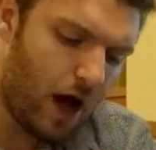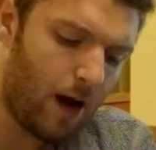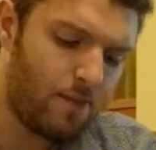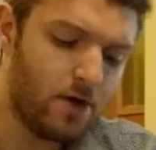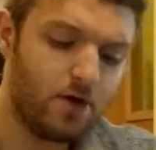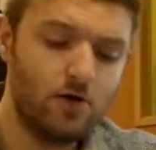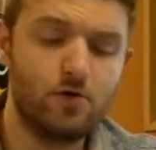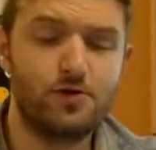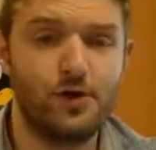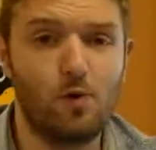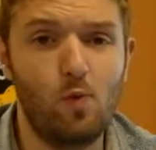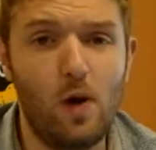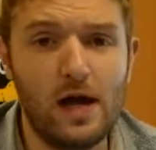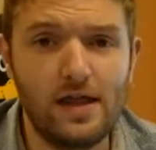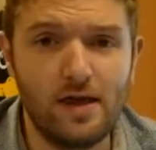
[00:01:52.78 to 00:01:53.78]
You can also
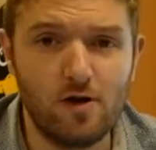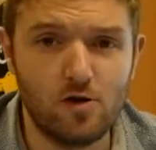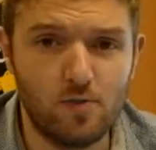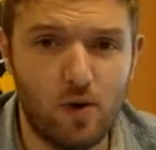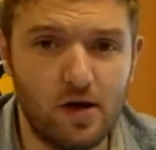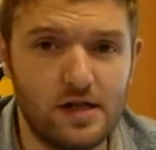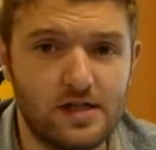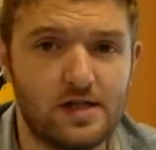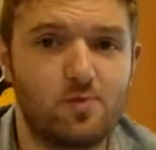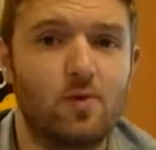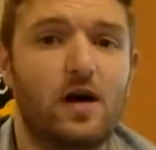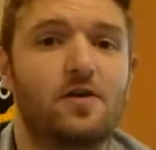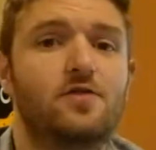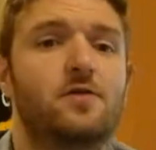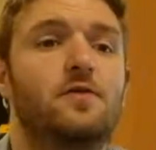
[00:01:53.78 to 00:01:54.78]
weight those points as
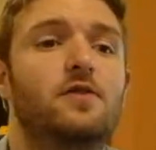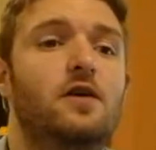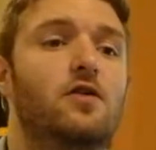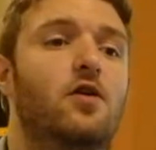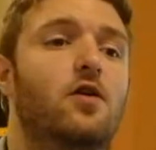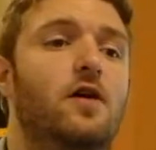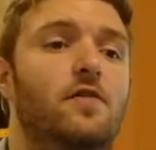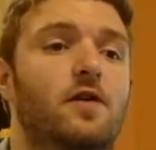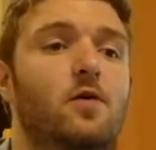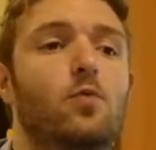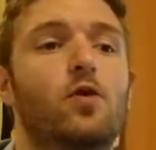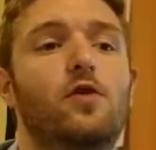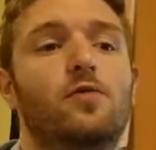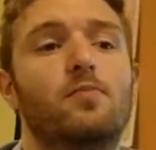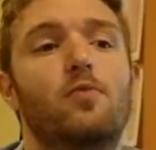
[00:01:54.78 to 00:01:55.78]
well, so if they're
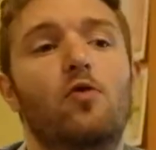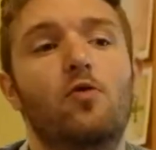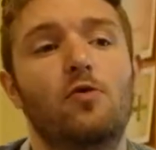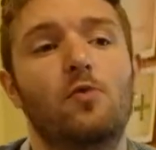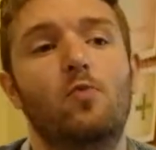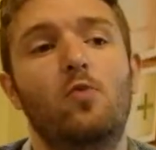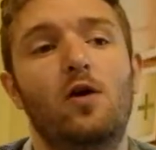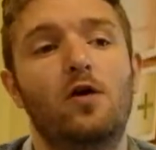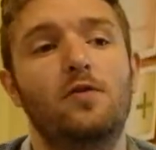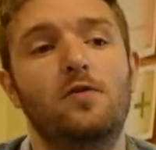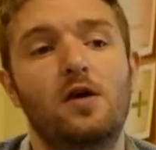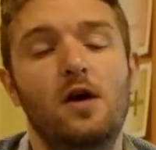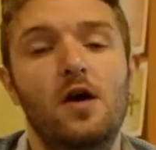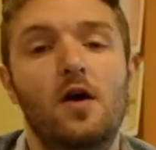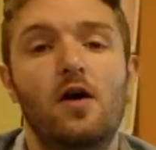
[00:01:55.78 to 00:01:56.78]
worth more than one,
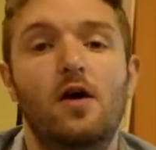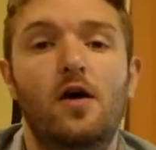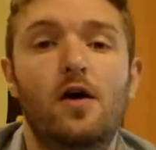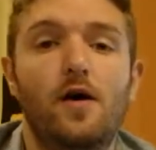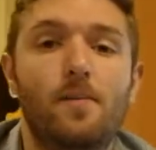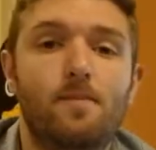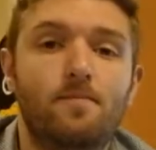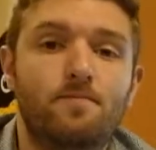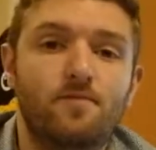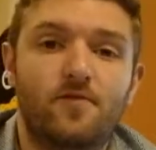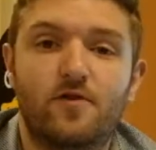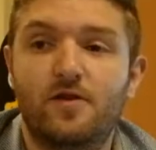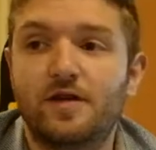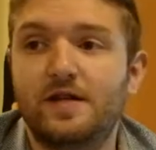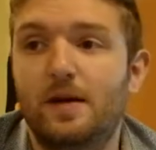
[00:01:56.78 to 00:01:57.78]

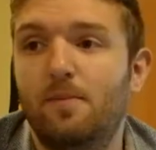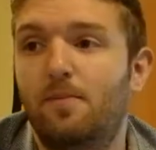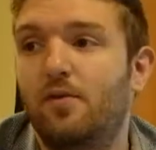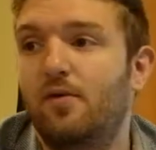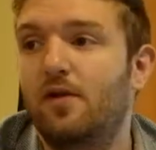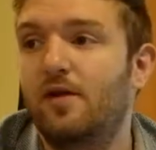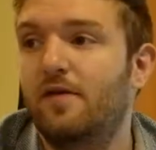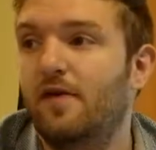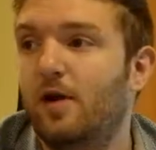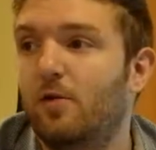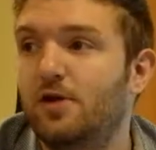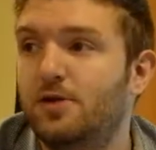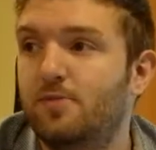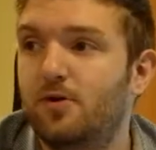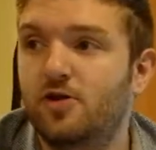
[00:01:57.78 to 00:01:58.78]
for example, if I
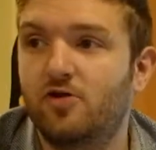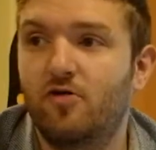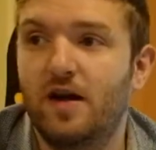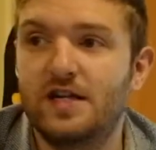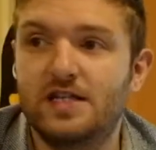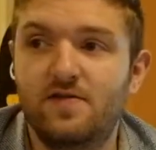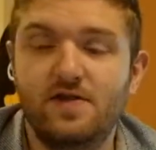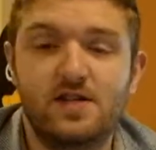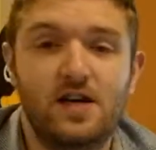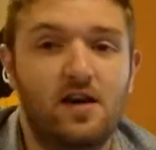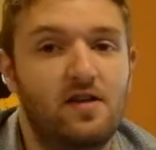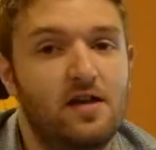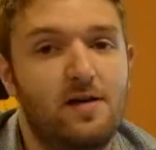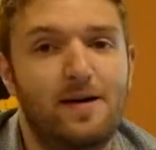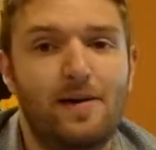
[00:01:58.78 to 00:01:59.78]
want to push creativity, I
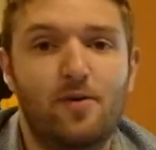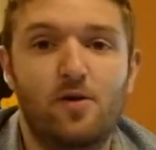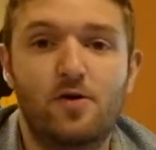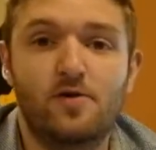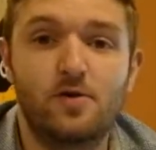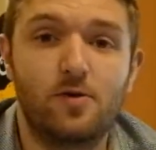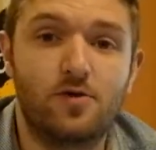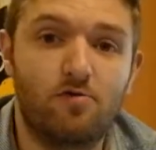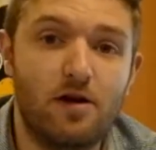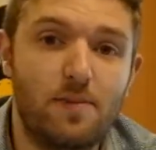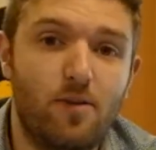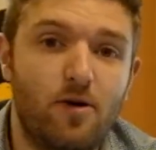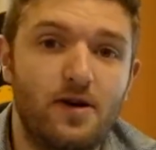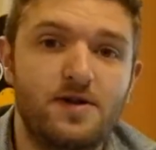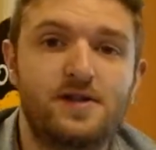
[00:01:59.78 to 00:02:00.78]
think that might be worth 2 or 3
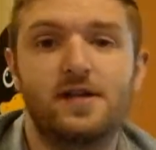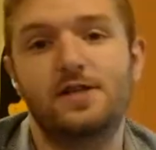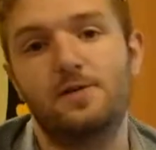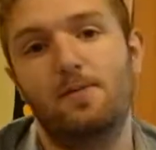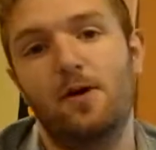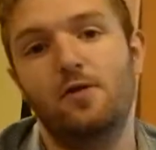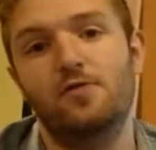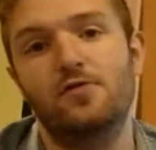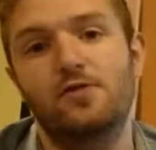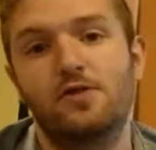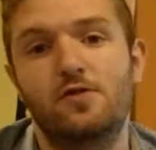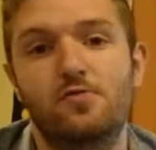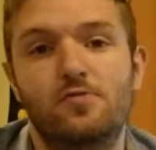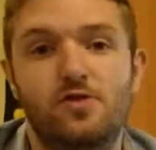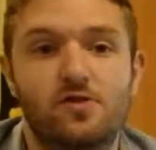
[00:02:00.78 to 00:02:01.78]
points, as opposed
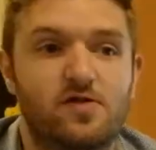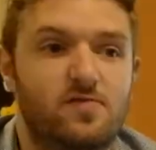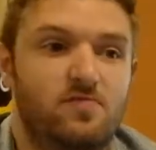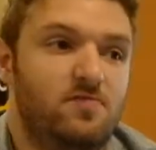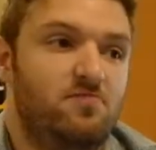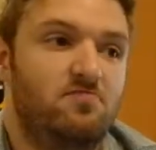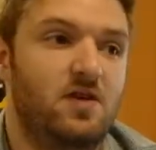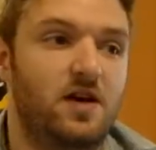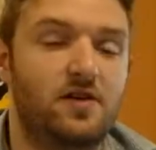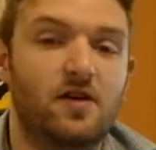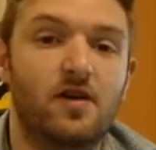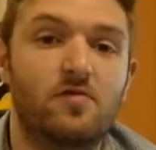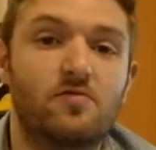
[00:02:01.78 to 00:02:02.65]
to just, I don't know,